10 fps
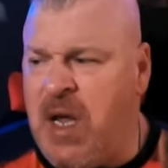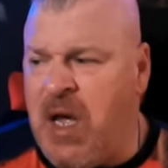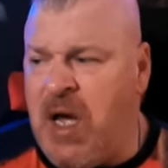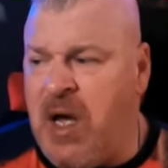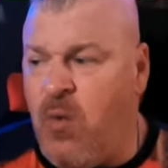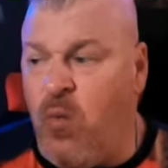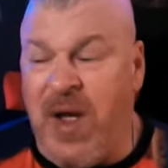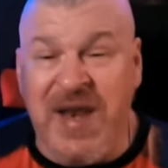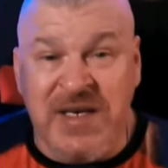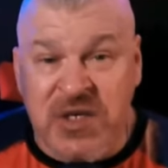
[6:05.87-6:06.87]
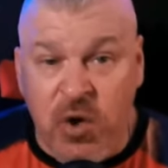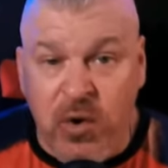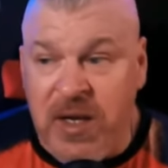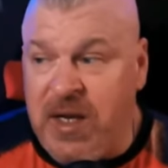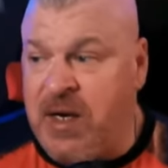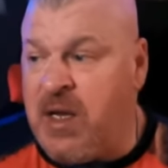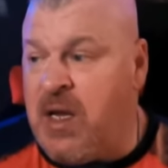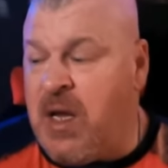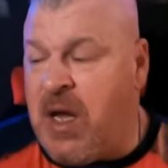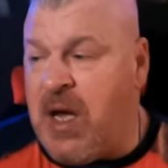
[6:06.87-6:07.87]
Uh, WEN token,
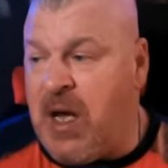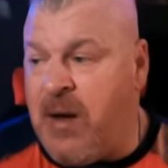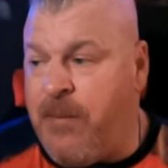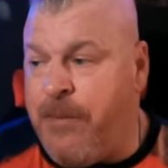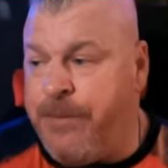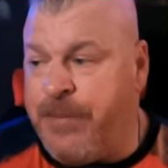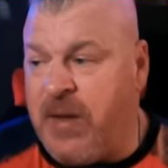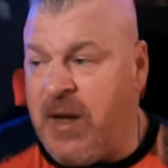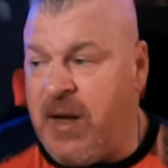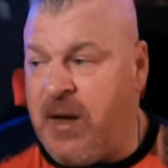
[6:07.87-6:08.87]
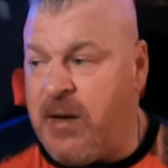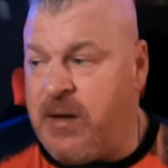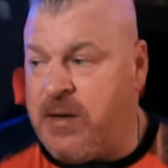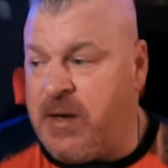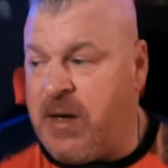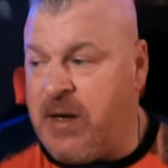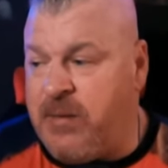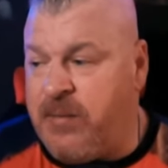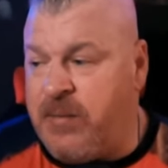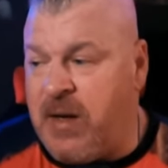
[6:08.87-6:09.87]
um, uh, uh,
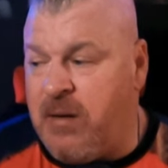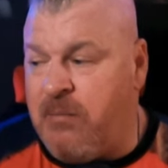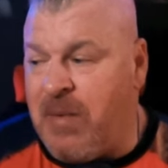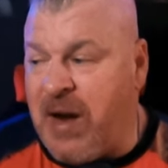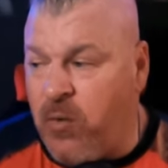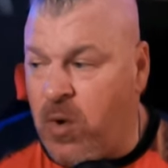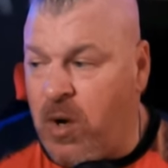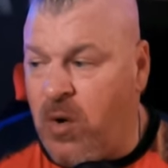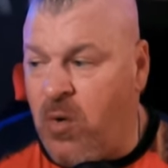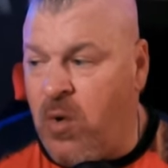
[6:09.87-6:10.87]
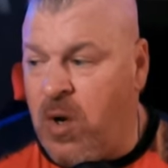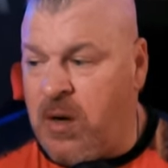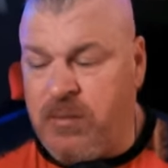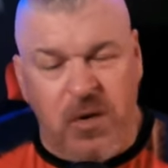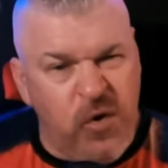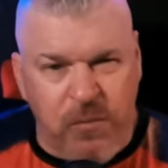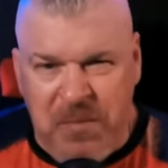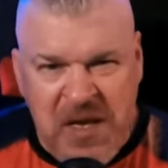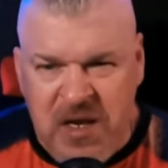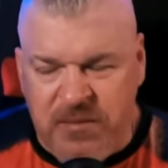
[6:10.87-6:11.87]
Myro, all your
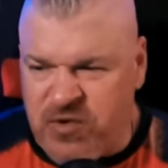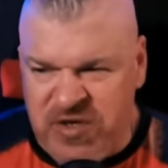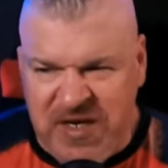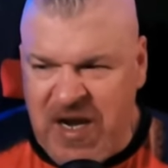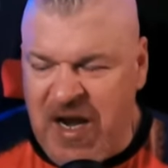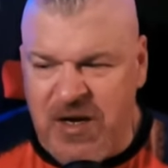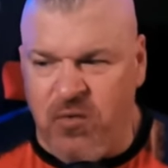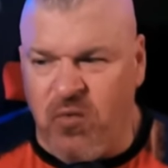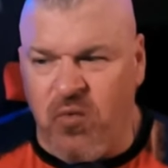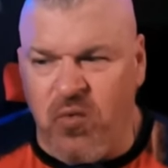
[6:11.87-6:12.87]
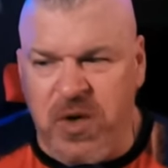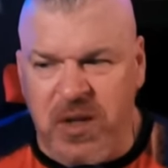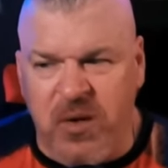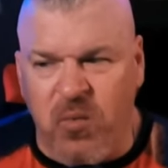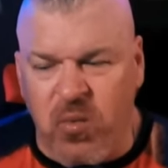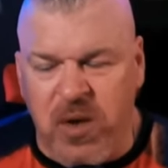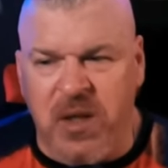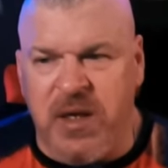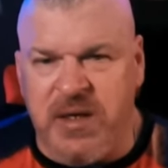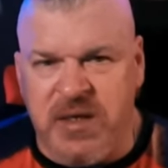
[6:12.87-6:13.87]
memes are just kind of really,
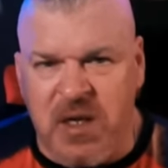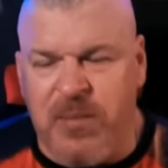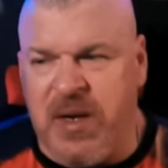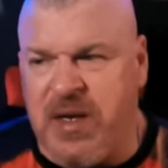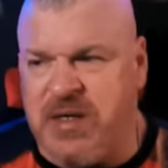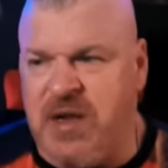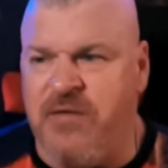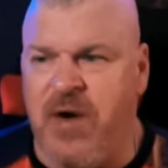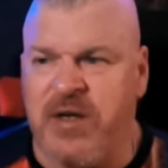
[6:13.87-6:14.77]
really dipping in DeFi.